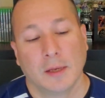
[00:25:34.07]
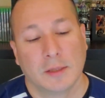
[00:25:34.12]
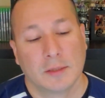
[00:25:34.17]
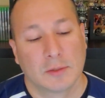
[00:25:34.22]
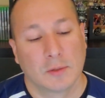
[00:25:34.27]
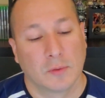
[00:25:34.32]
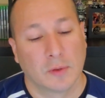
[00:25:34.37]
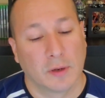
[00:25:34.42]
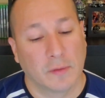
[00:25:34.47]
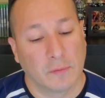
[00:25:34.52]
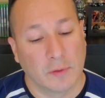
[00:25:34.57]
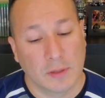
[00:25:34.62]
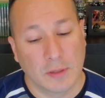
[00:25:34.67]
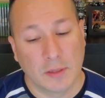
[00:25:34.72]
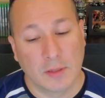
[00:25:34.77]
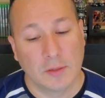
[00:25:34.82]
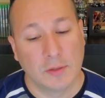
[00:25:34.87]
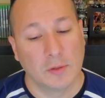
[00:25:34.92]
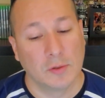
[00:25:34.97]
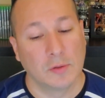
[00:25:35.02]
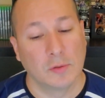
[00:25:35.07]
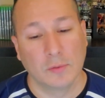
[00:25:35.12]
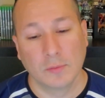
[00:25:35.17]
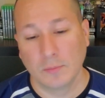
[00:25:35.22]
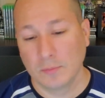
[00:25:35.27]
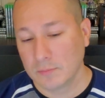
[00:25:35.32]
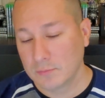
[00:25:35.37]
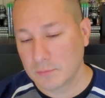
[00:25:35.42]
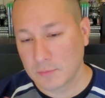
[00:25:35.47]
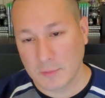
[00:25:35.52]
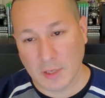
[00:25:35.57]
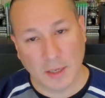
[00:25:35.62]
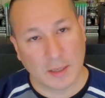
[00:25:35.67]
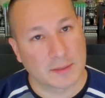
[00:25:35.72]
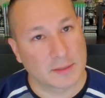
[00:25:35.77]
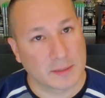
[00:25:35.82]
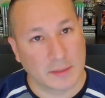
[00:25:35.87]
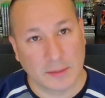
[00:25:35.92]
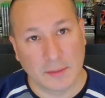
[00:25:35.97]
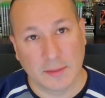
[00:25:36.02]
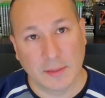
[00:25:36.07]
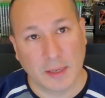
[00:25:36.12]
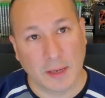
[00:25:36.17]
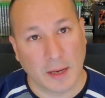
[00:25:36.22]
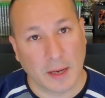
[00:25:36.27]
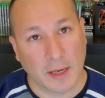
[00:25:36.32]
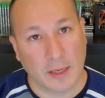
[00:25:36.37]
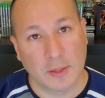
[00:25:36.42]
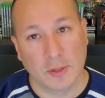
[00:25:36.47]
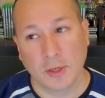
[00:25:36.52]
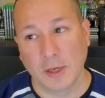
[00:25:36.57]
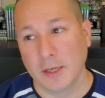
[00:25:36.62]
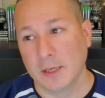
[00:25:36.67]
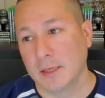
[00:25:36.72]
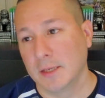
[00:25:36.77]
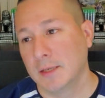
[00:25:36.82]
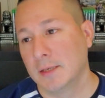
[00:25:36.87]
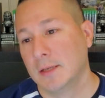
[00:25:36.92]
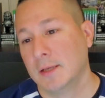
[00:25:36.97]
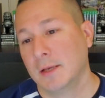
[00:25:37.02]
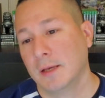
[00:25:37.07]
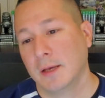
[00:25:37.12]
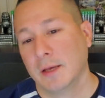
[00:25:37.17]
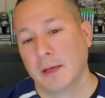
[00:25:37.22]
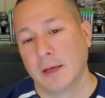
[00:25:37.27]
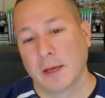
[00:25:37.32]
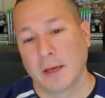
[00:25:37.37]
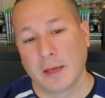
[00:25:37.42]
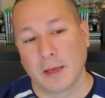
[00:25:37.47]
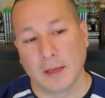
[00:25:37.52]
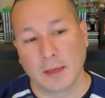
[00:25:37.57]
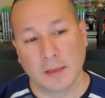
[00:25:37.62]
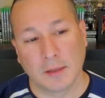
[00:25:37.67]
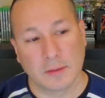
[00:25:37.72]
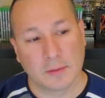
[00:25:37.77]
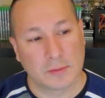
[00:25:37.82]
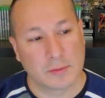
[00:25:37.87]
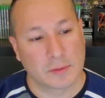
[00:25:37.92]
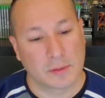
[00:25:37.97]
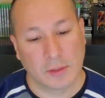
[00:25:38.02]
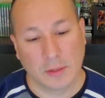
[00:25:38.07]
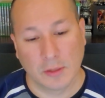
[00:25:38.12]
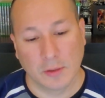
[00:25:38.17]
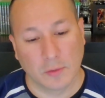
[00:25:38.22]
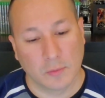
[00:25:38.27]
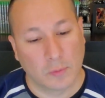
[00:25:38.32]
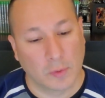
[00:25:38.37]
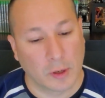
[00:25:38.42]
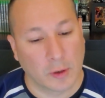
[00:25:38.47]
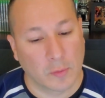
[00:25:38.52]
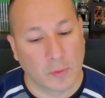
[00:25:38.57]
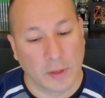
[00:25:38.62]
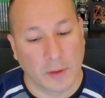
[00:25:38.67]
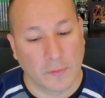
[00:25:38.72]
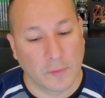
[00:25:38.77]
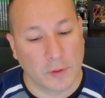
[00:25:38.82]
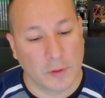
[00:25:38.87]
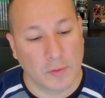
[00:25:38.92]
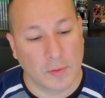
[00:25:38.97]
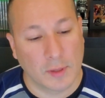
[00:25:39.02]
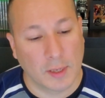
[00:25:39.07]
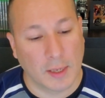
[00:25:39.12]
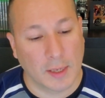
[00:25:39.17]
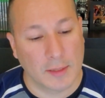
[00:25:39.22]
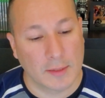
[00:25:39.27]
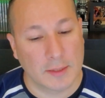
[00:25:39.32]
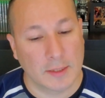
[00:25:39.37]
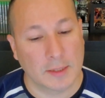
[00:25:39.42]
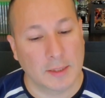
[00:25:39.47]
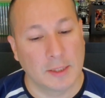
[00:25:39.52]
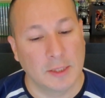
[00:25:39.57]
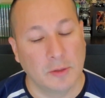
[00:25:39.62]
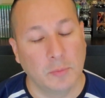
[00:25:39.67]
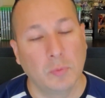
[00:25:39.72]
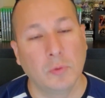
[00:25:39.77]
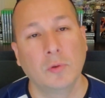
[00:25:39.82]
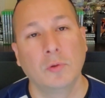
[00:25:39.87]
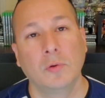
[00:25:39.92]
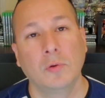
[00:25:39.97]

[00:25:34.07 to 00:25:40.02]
So whatever you can do, constantly stay hydrated, and wear whatever you can to keep you